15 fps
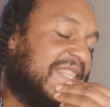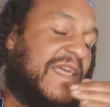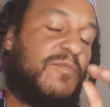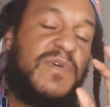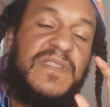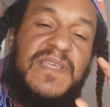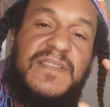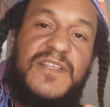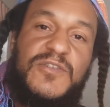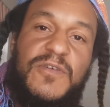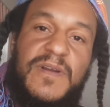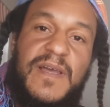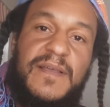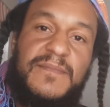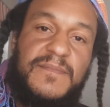that within the
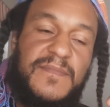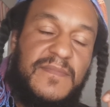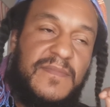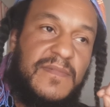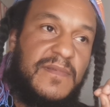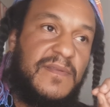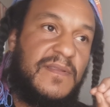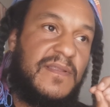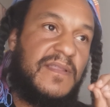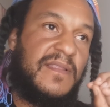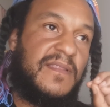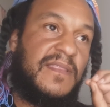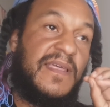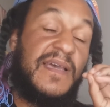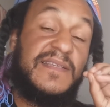Torah,
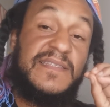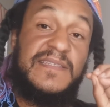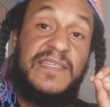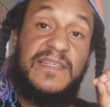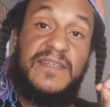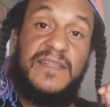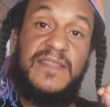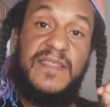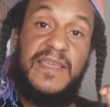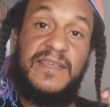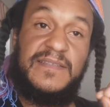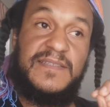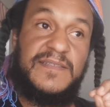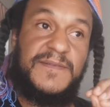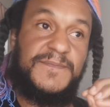there are secret
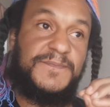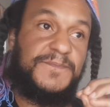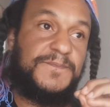things.